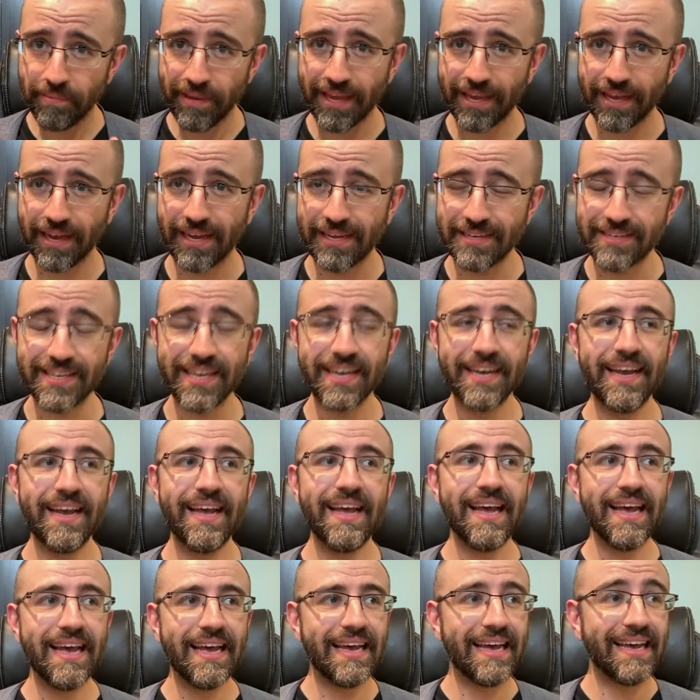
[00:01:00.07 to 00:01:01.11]
because,
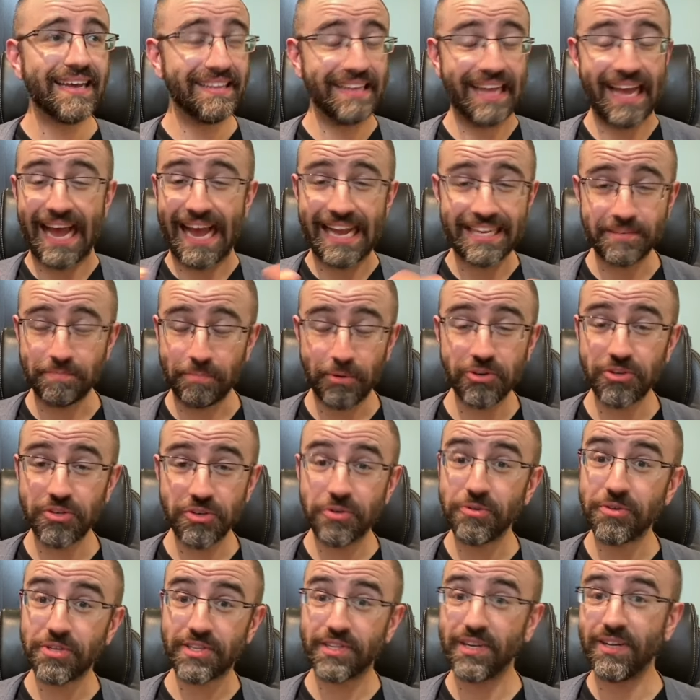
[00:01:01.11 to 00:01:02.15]
as a person
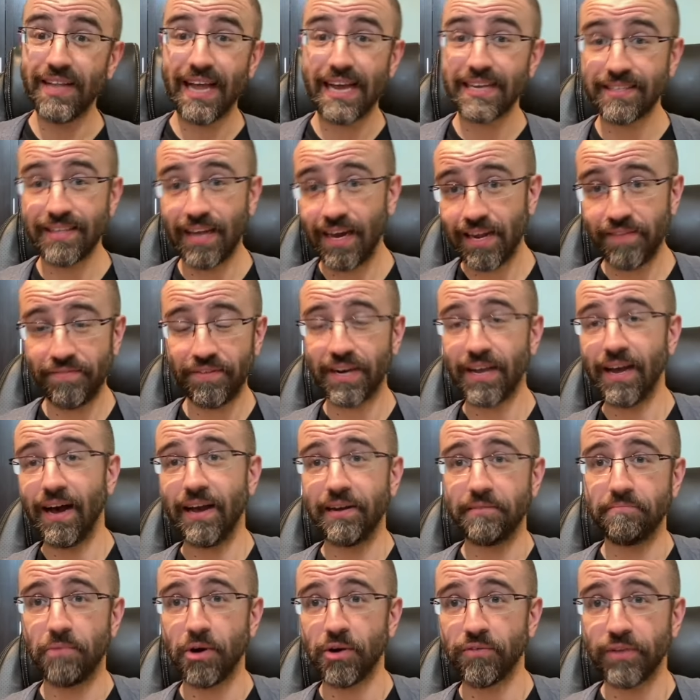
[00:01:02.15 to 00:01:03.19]
who still has not even
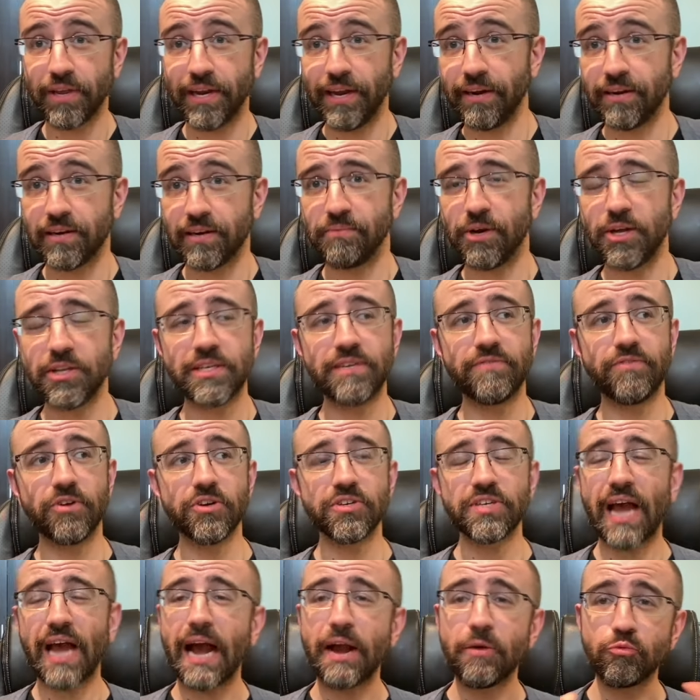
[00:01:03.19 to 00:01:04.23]
gotten Marvel United
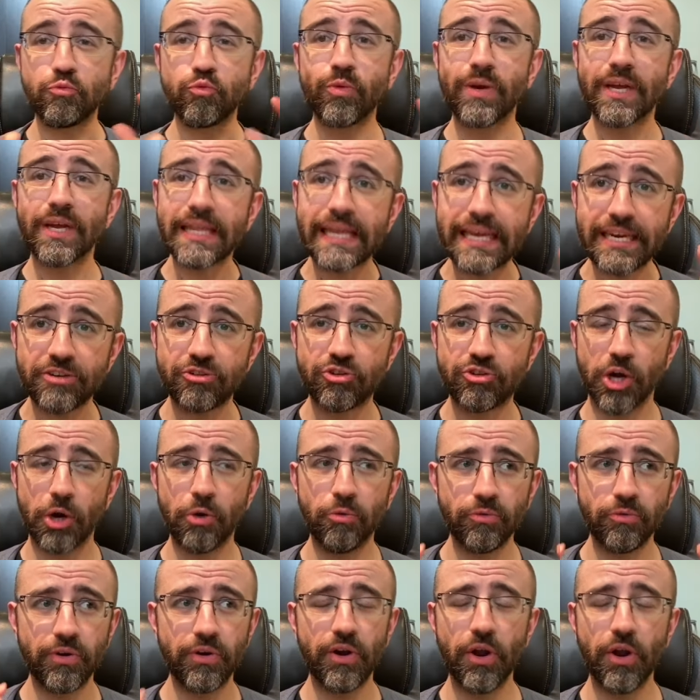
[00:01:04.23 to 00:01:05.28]
Multiverse, I really
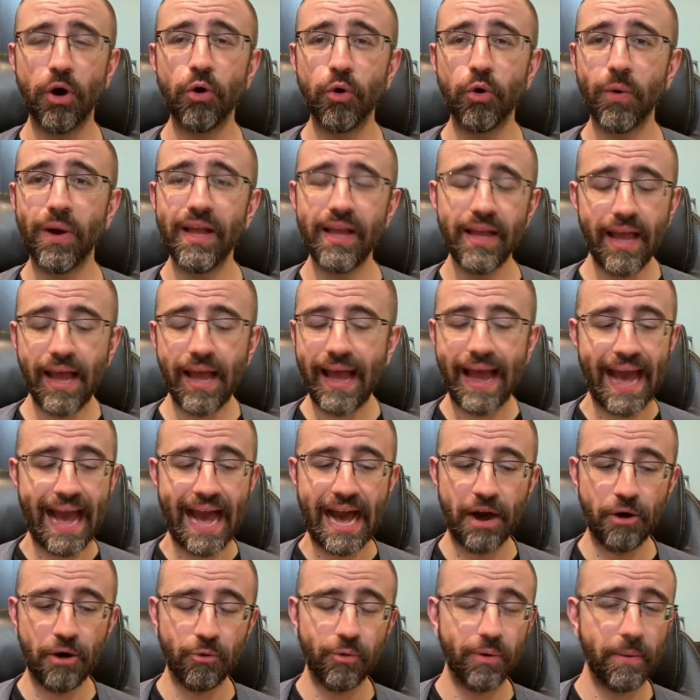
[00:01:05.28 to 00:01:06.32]
don't know
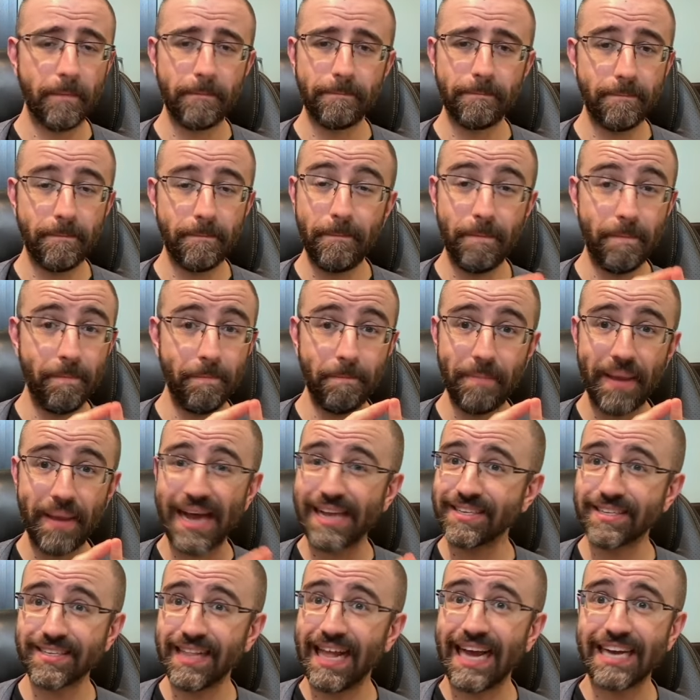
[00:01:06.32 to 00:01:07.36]
how
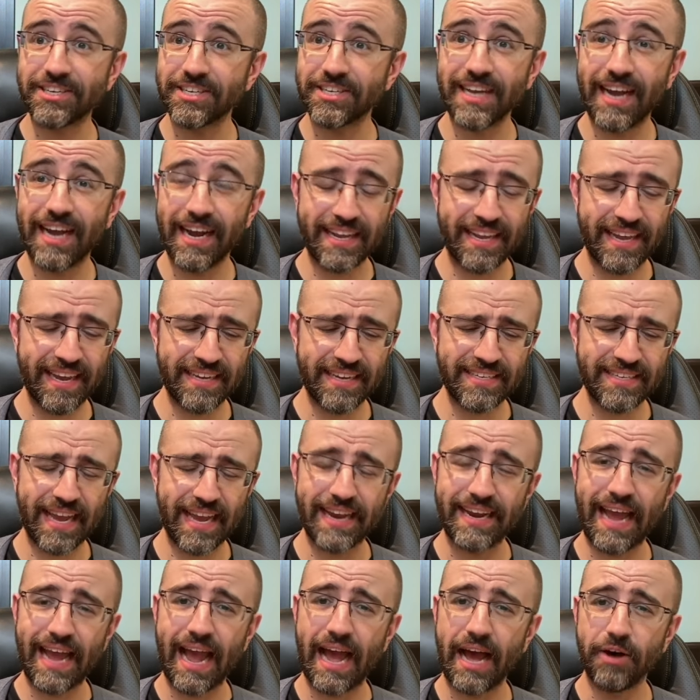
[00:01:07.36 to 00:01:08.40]
pet slash sidekicks
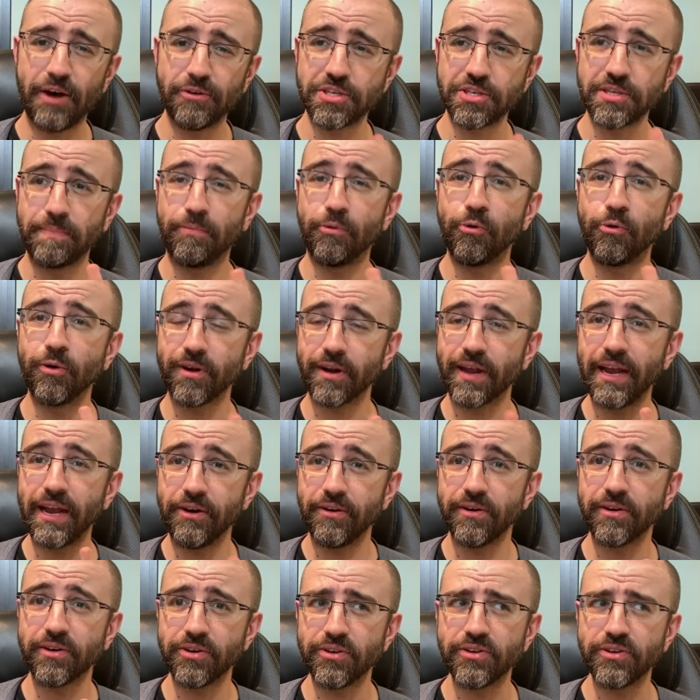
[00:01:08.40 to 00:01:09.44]
and how support
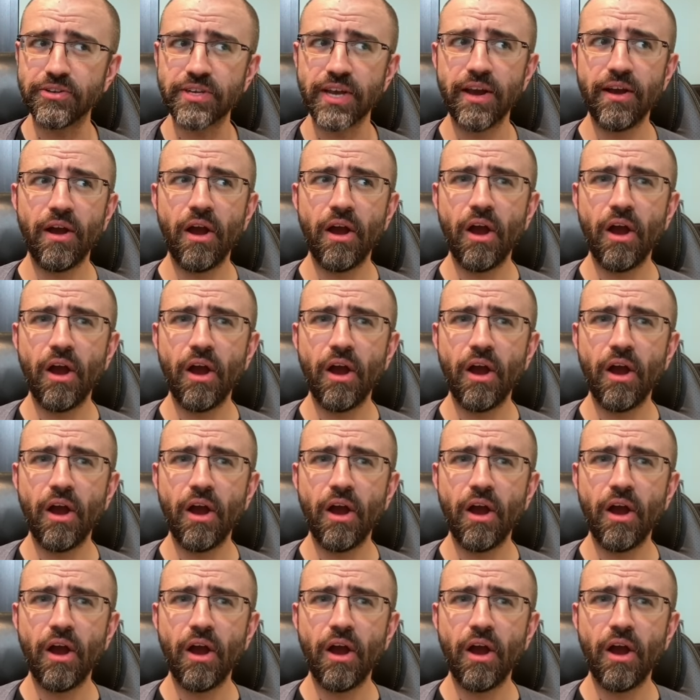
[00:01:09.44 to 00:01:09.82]
characters